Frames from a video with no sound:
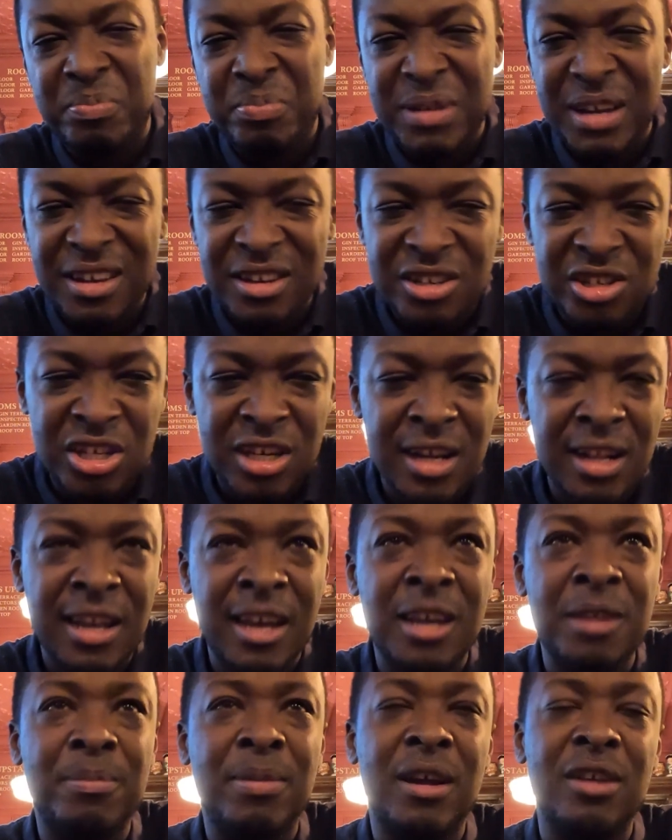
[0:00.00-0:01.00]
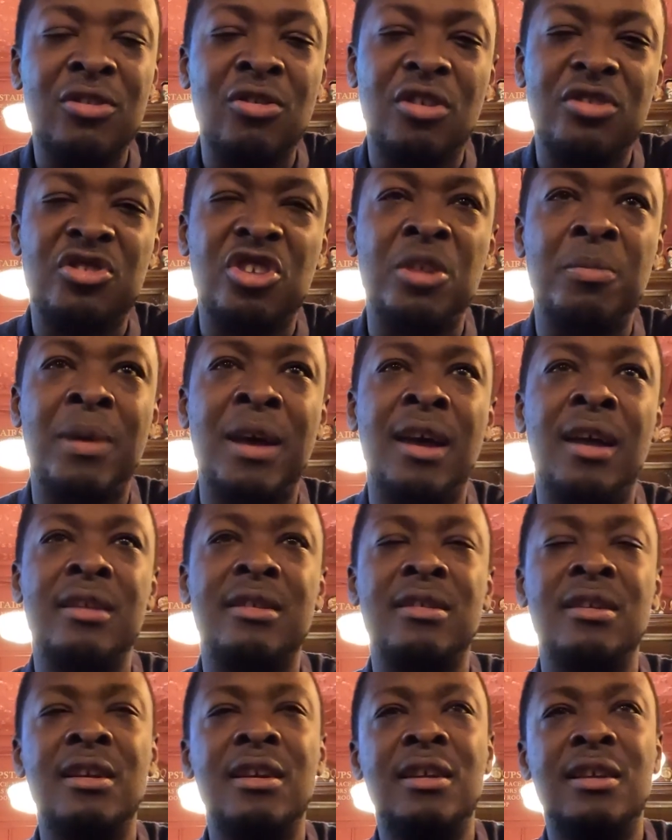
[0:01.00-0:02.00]
bit chilly, but not too
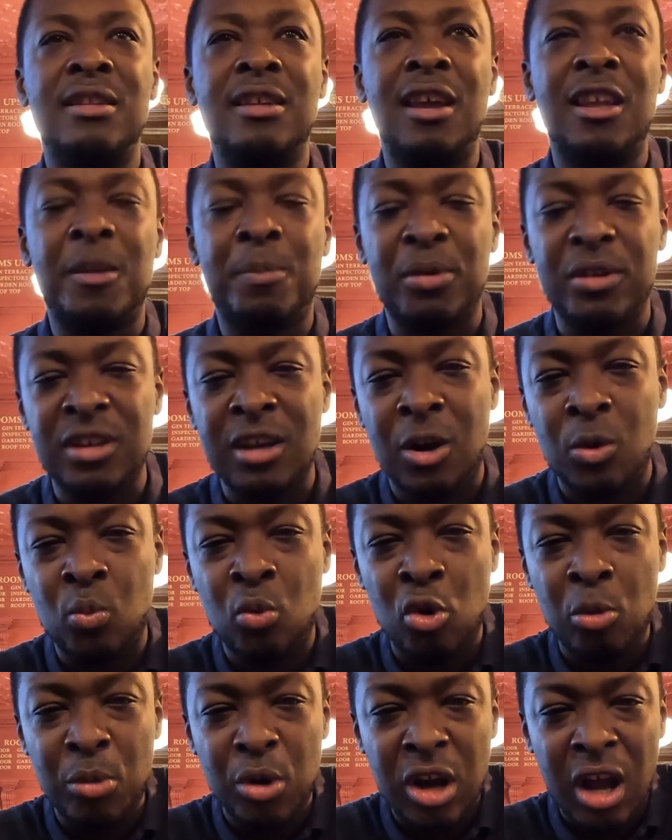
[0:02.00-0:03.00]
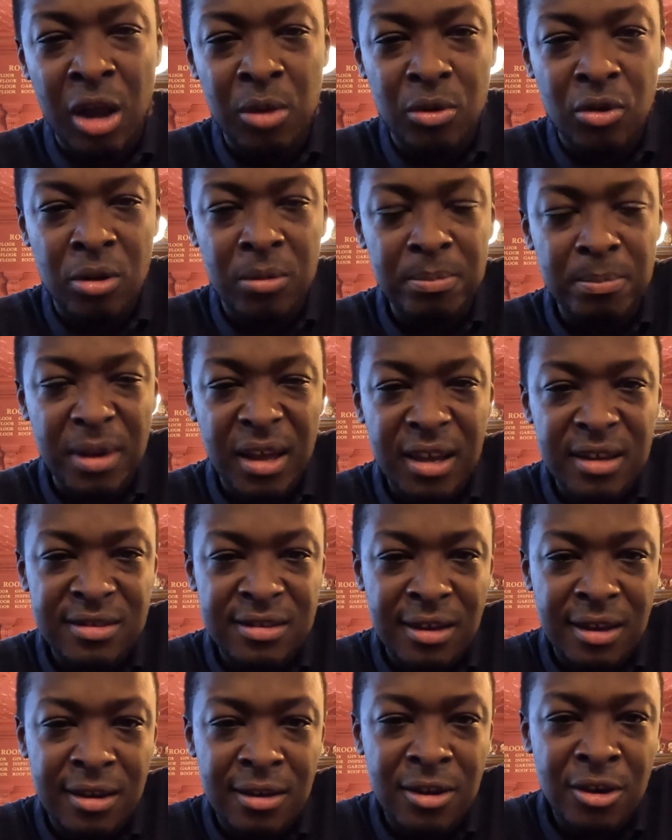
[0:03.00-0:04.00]
bad. Need to put your warmer coat on, but
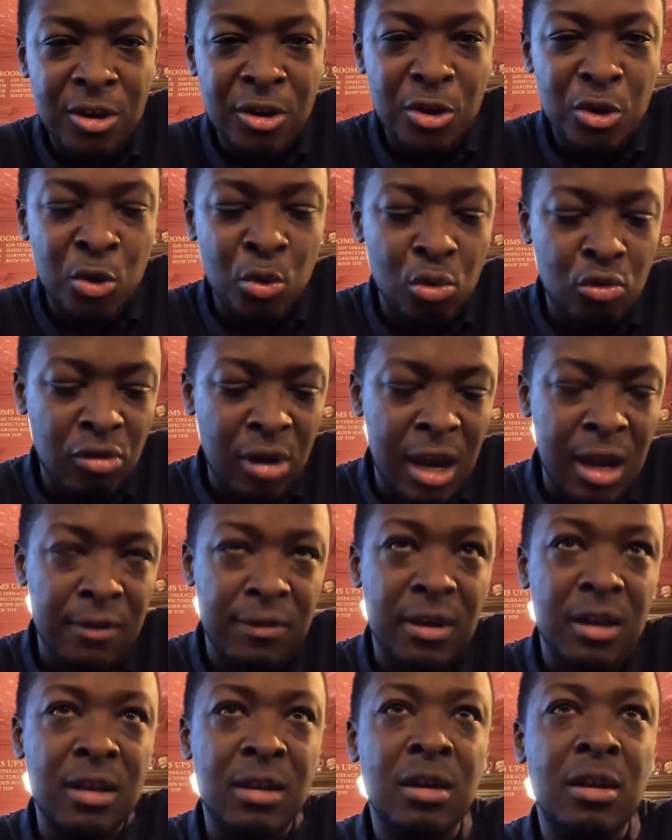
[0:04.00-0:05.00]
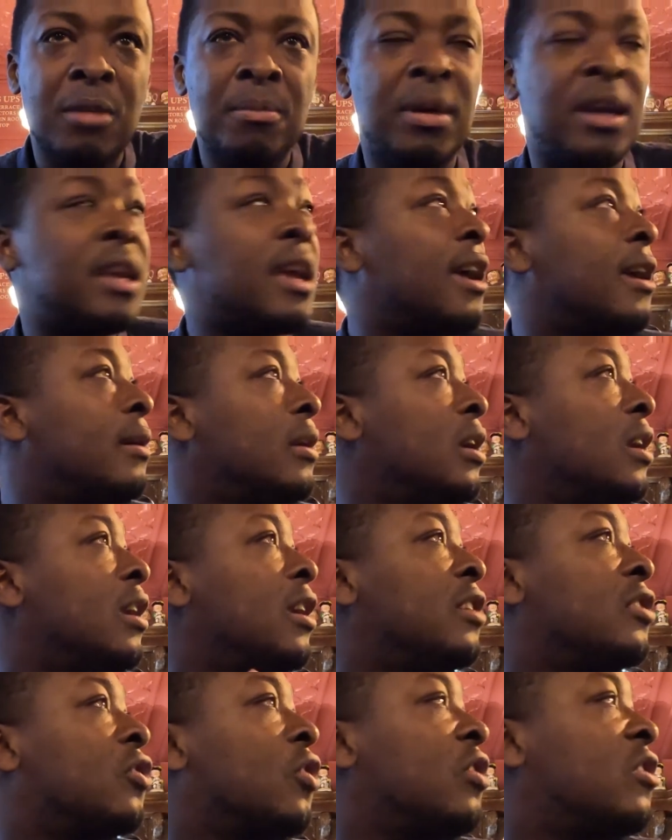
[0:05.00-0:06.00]
it's all gravy. But yeah,
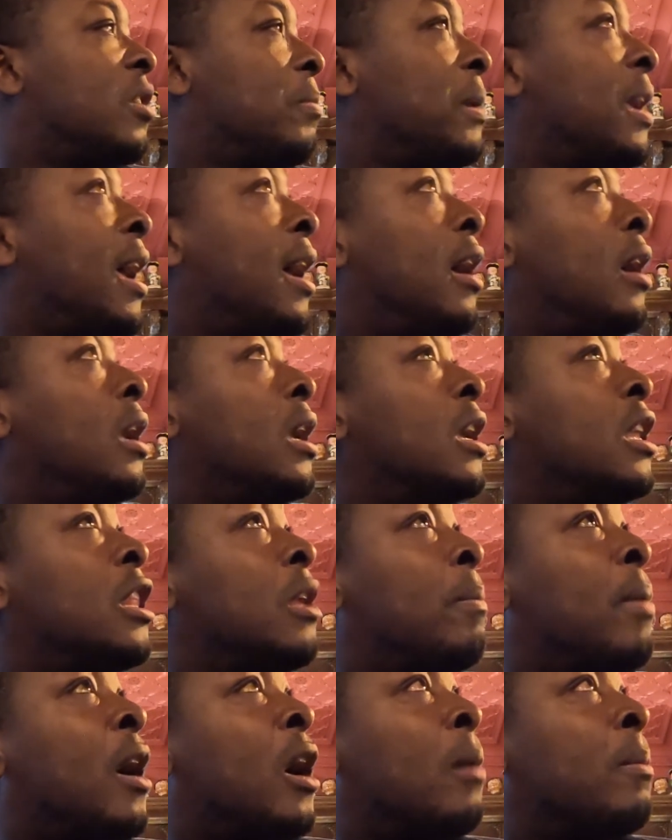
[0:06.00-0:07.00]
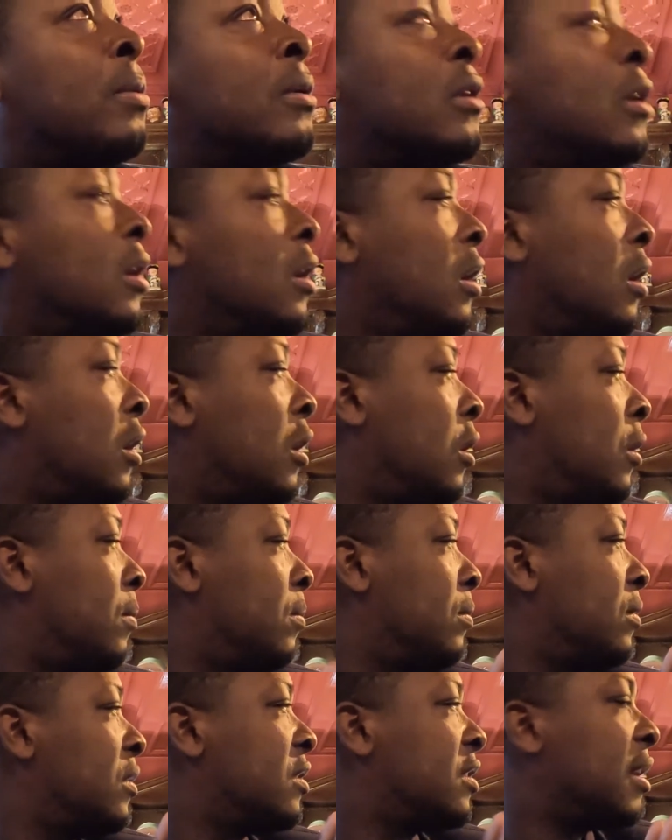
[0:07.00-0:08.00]
it's good to be out in the pub.
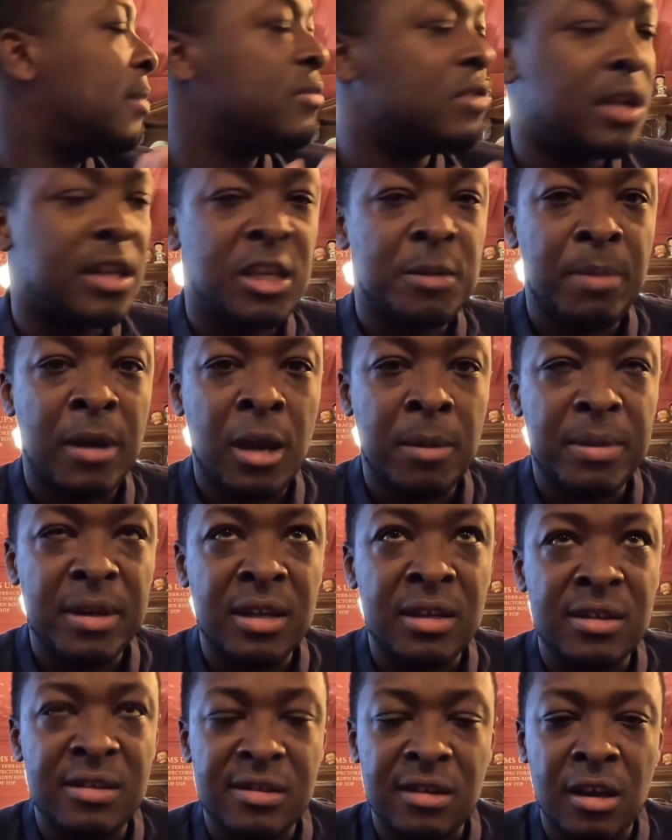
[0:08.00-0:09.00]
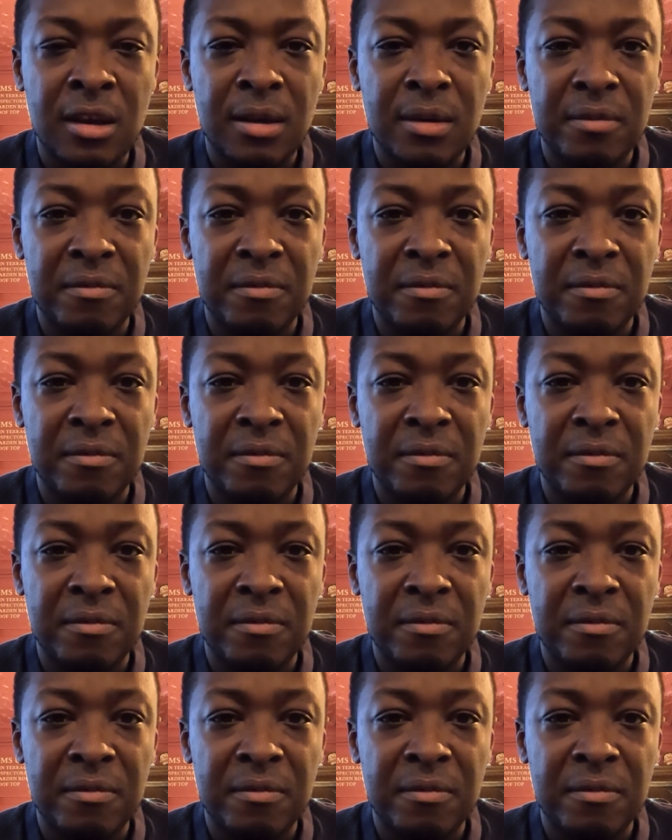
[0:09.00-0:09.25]
Seems like this pub is